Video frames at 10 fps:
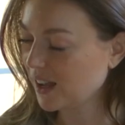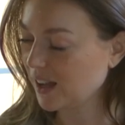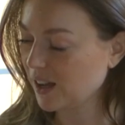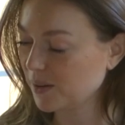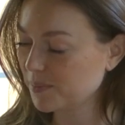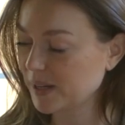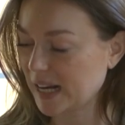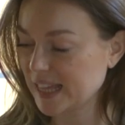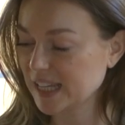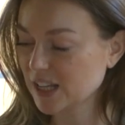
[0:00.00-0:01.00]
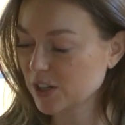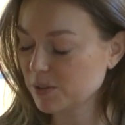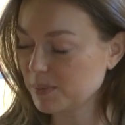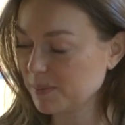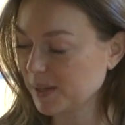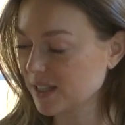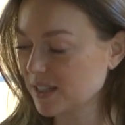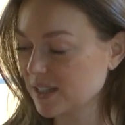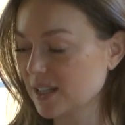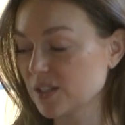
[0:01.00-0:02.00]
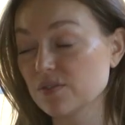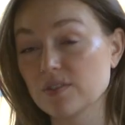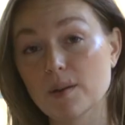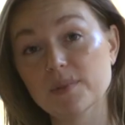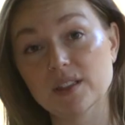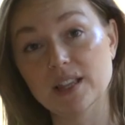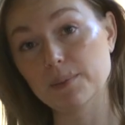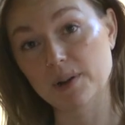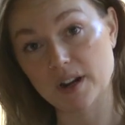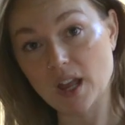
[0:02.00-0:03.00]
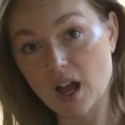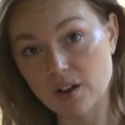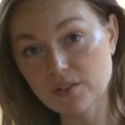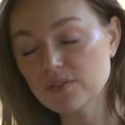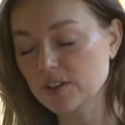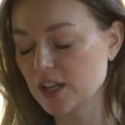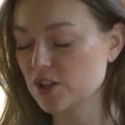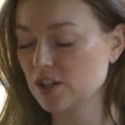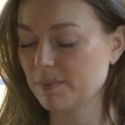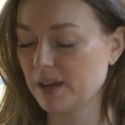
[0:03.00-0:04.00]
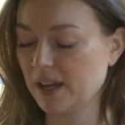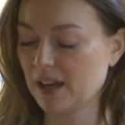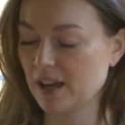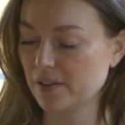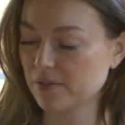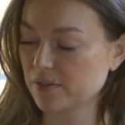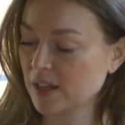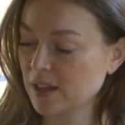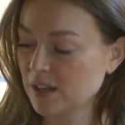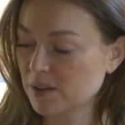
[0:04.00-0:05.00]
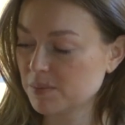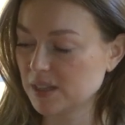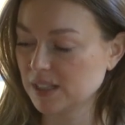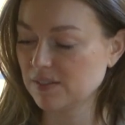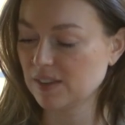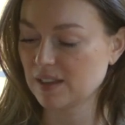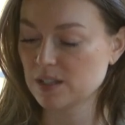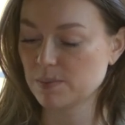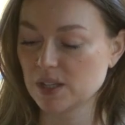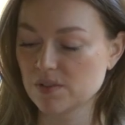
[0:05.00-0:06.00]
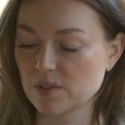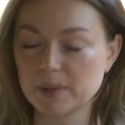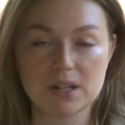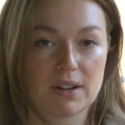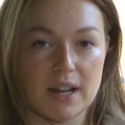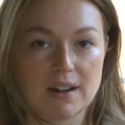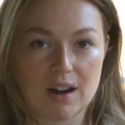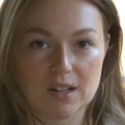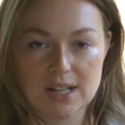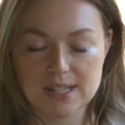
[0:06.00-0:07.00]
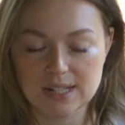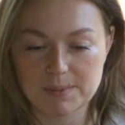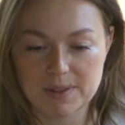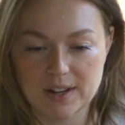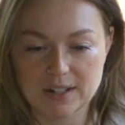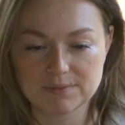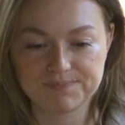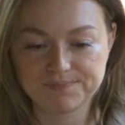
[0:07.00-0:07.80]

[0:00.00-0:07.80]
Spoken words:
But I think it could be because it says from the library of, and she might have been leaving that space for me to write our last name in there.